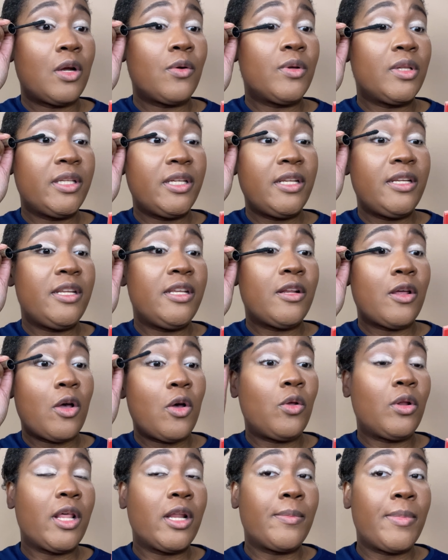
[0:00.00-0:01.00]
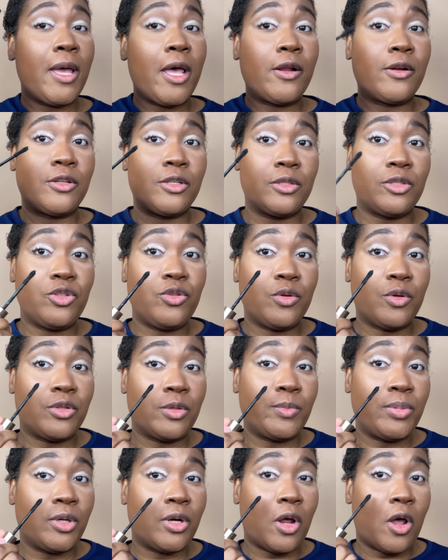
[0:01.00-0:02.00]
really didn't need a whole lot of powder, you know, to
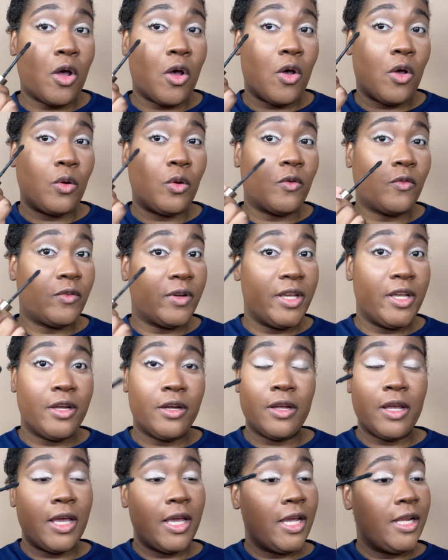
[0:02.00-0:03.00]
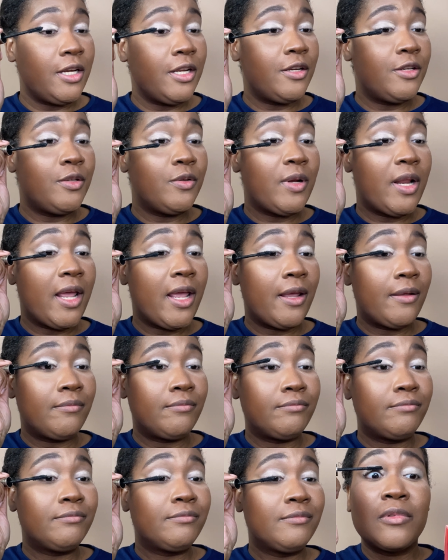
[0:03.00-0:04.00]
put all over here. I ain't need to do
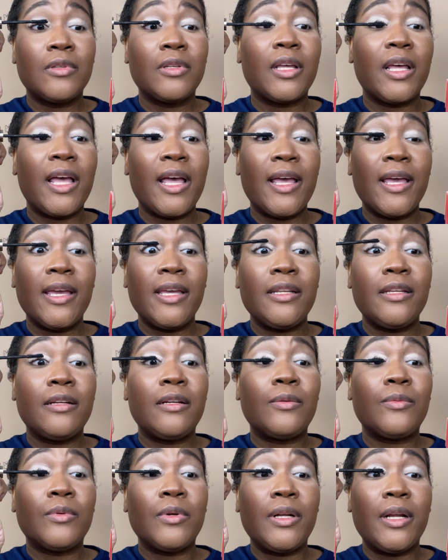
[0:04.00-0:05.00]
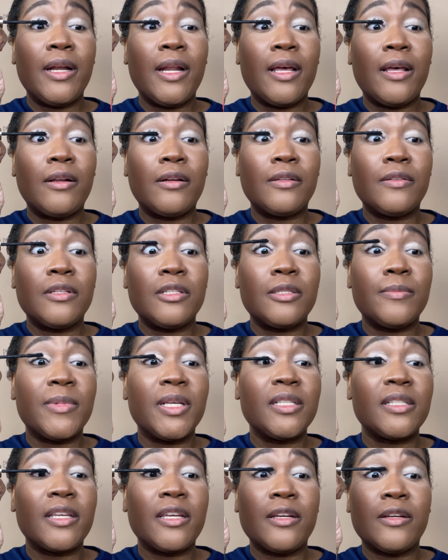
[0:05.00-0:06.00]
that. I hate that I'm running out of this
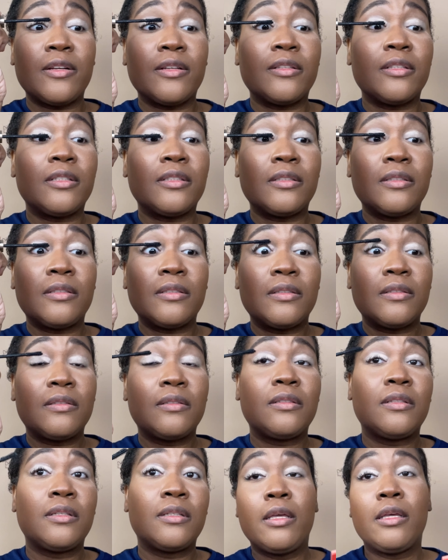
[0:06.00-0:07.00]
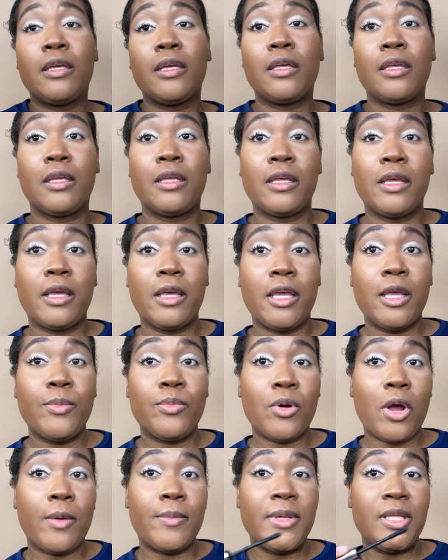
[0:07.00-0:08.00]
mascara though. It
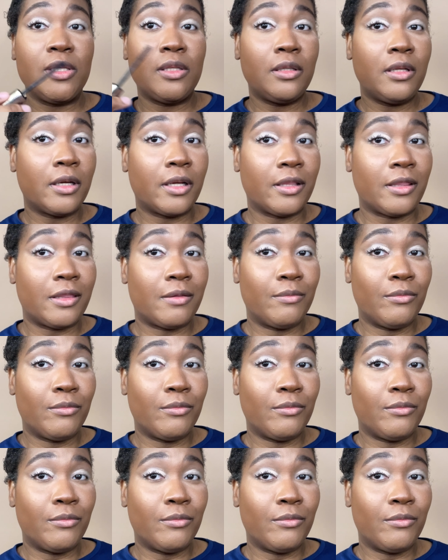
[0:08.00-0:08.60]
brought me, look at,